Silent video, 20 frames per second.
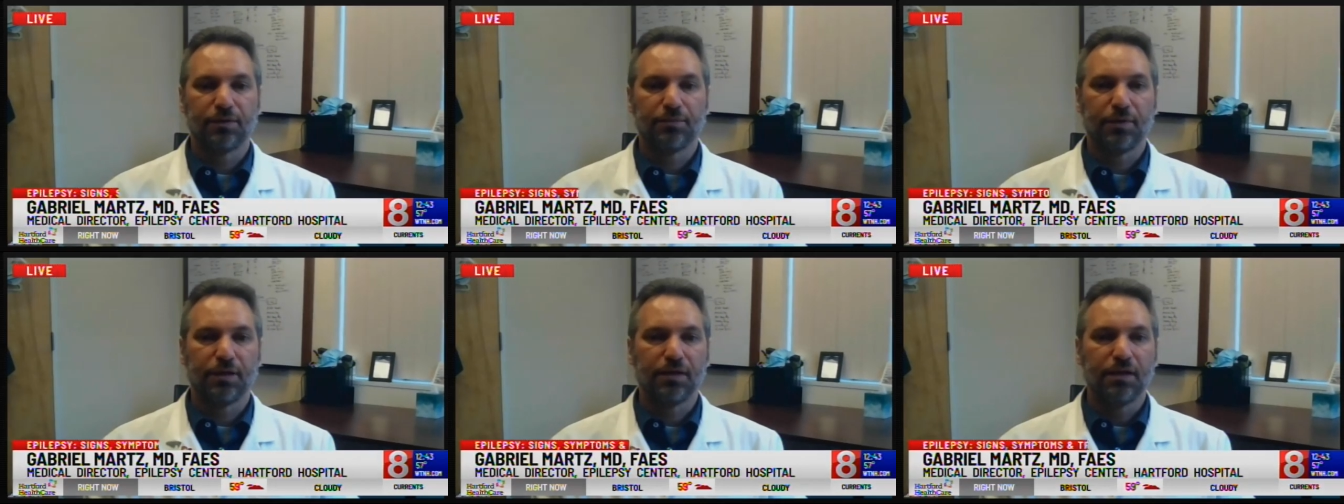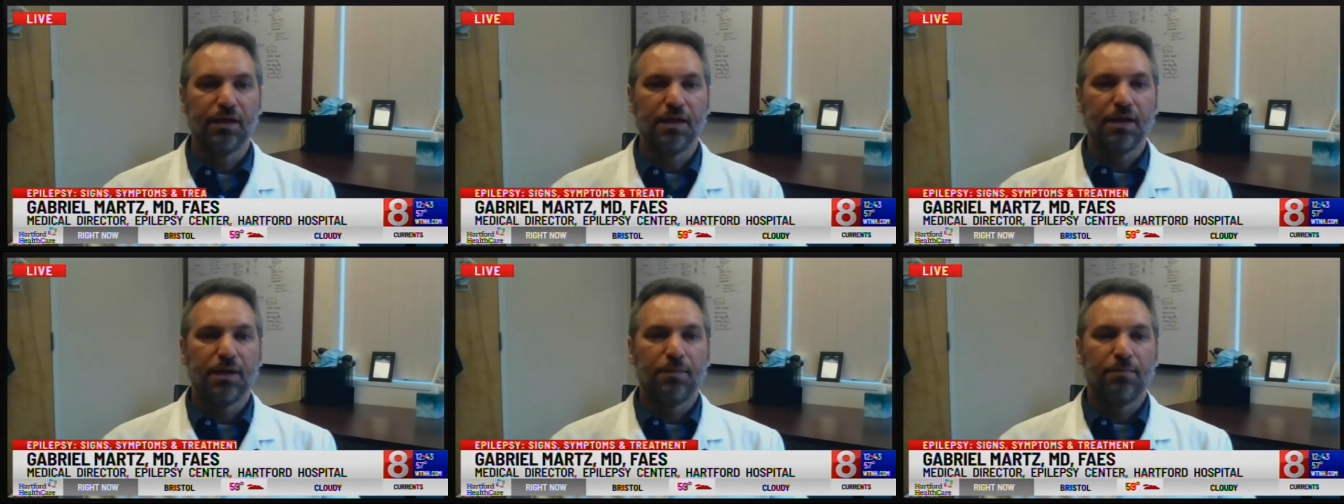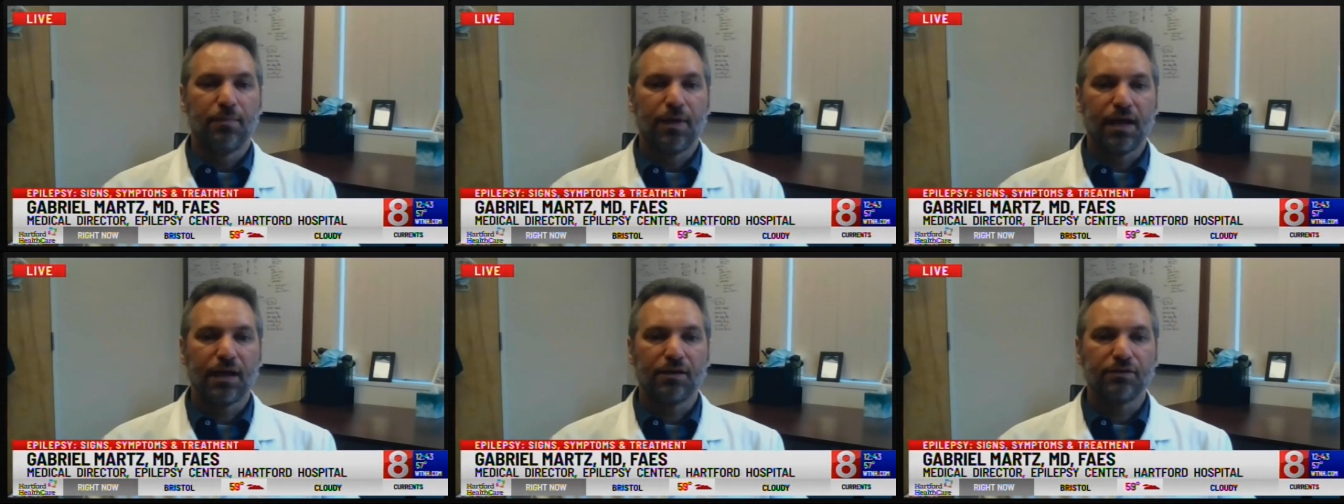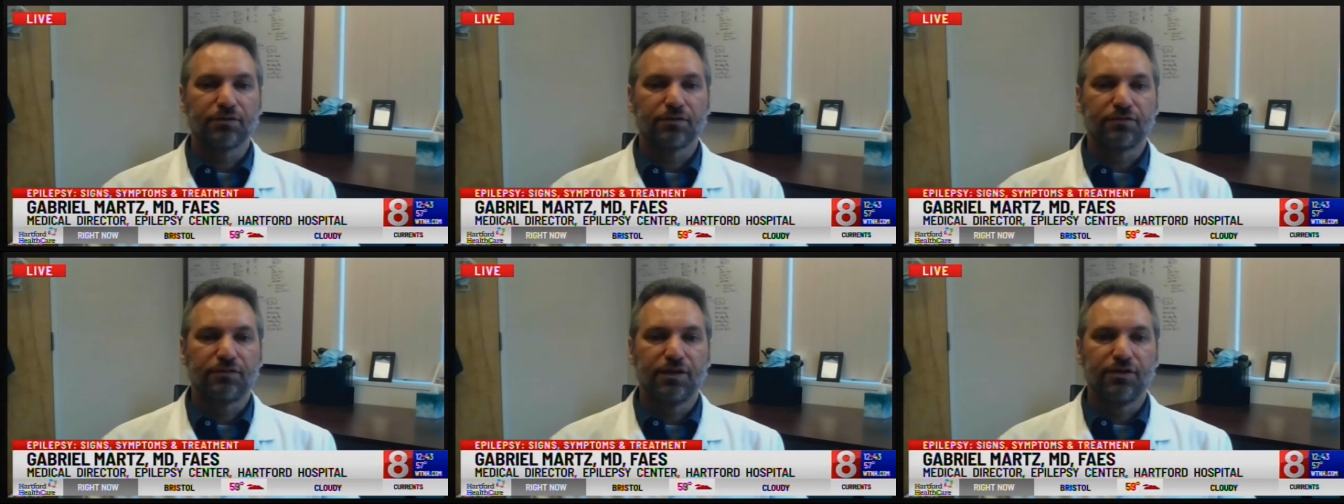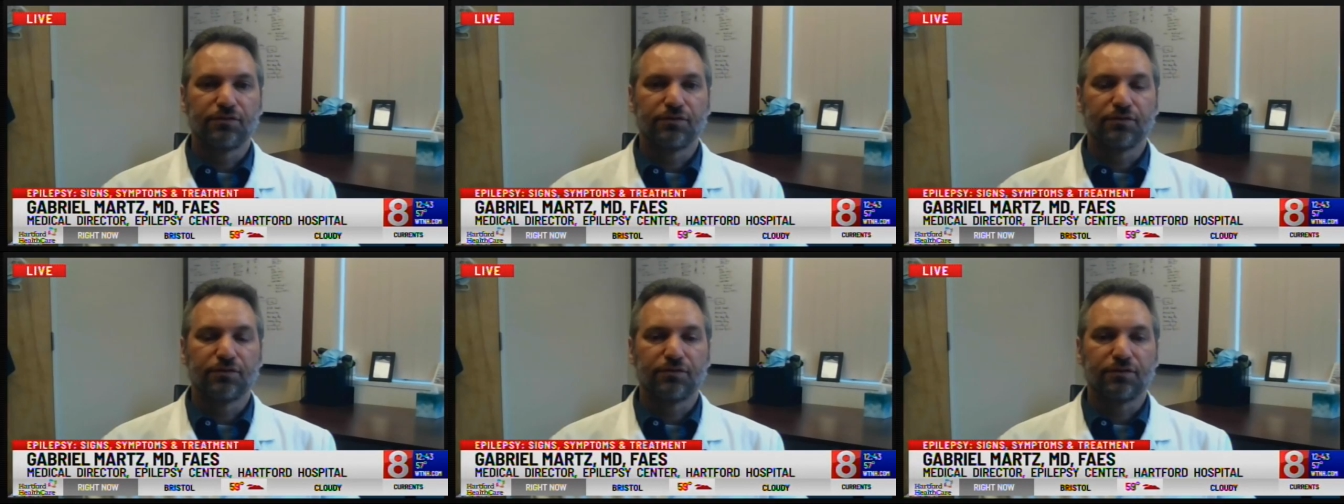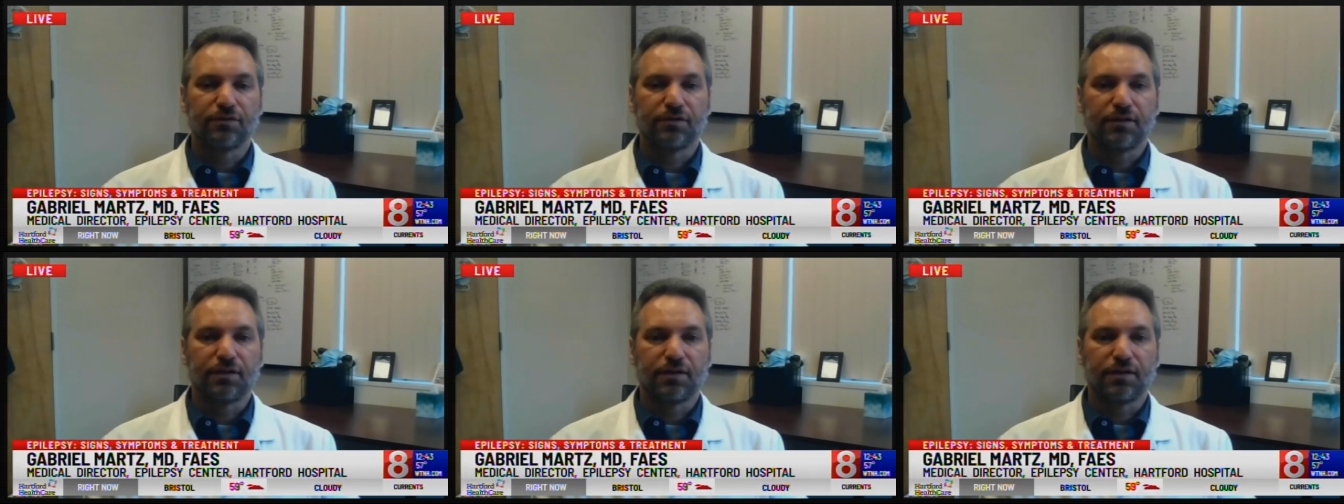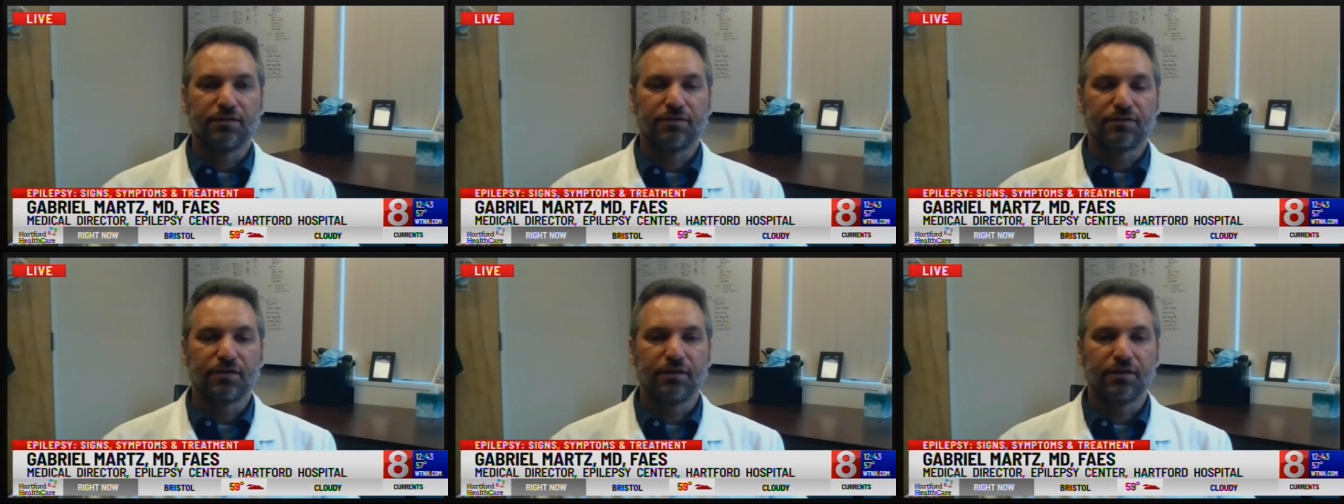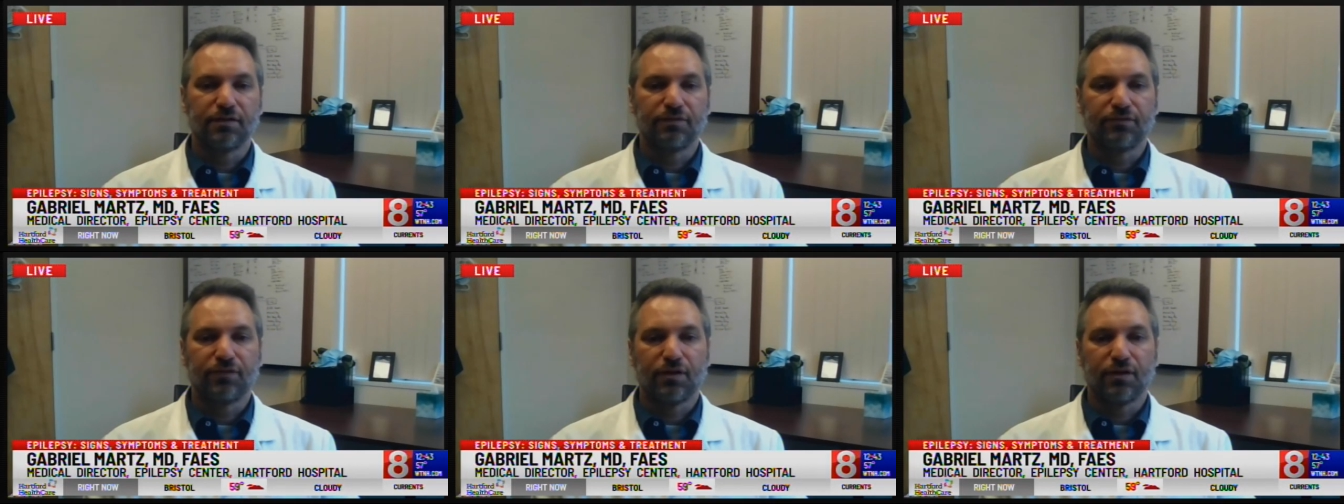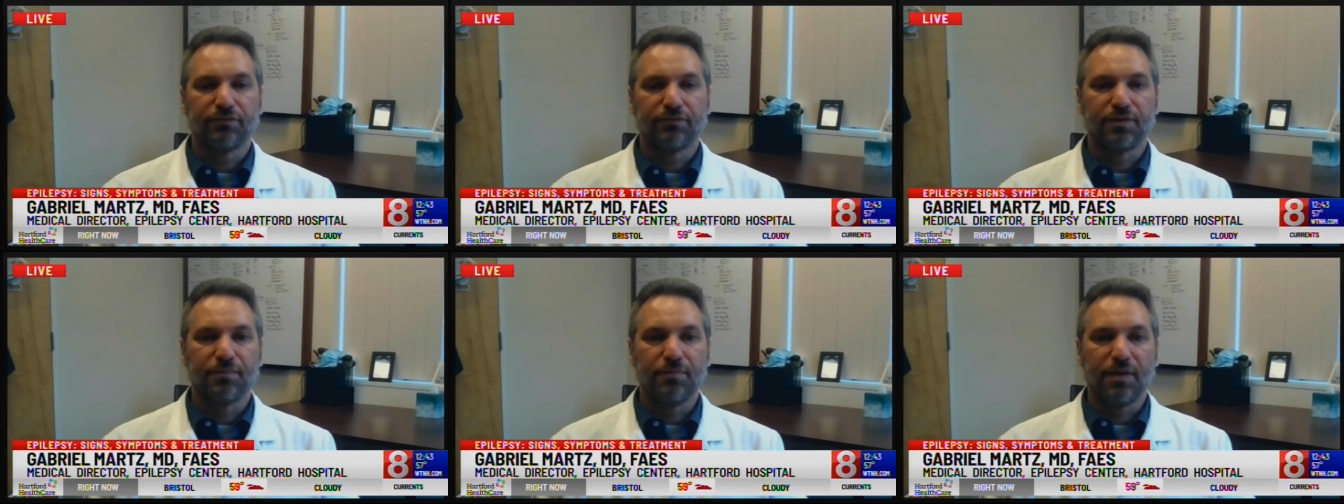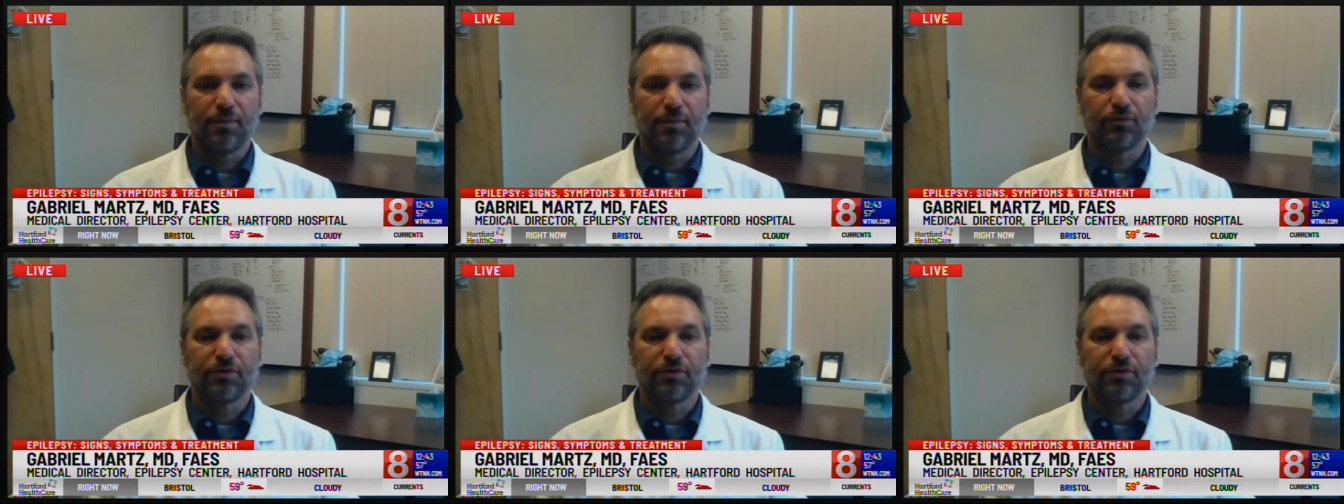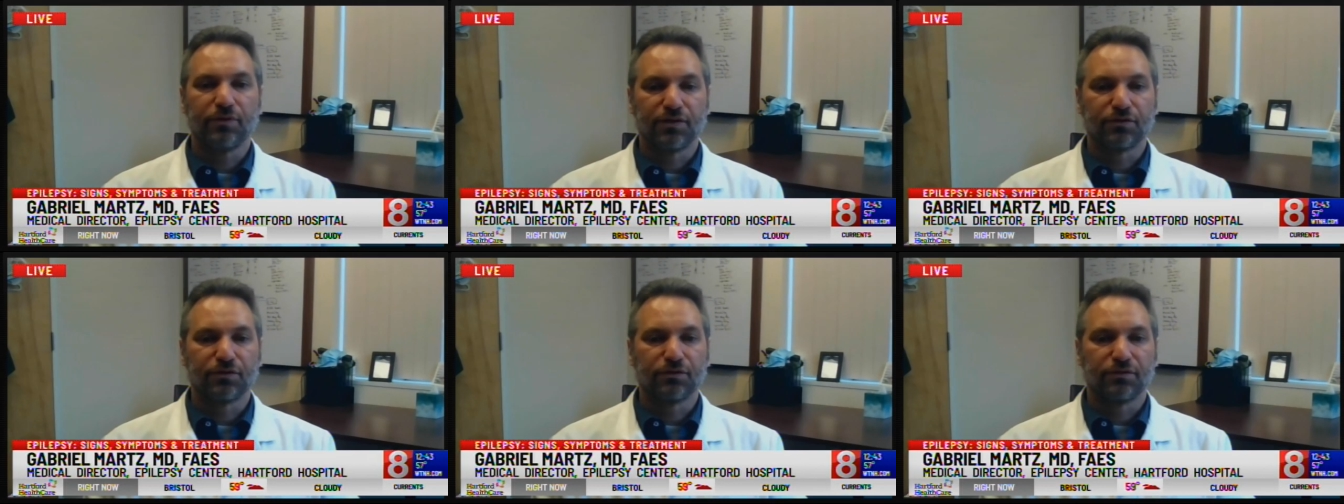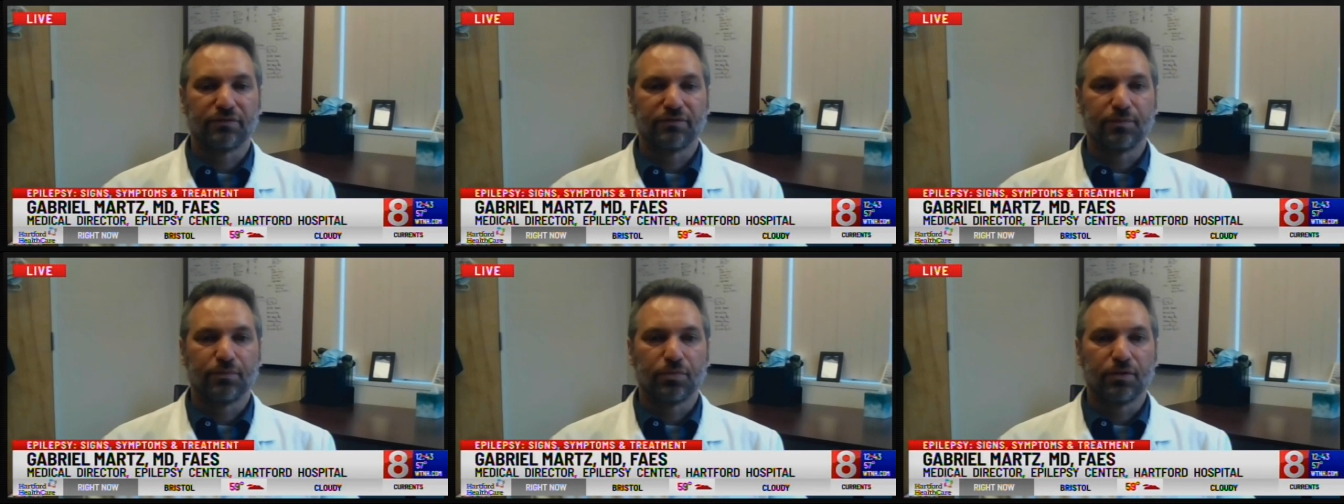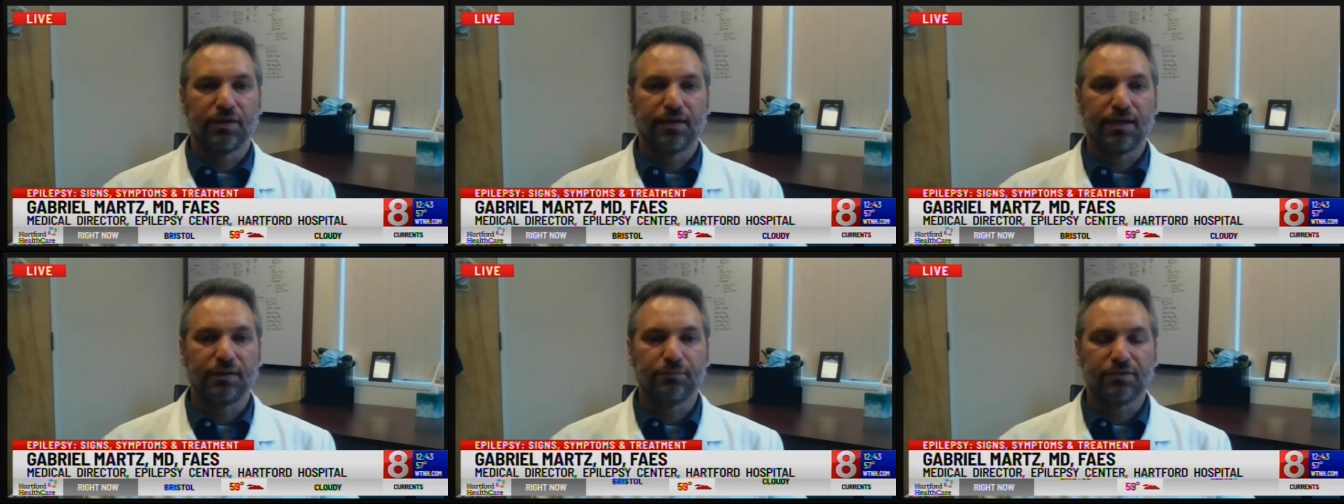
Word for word: but milder seizures can still involve the memory centers of the brain,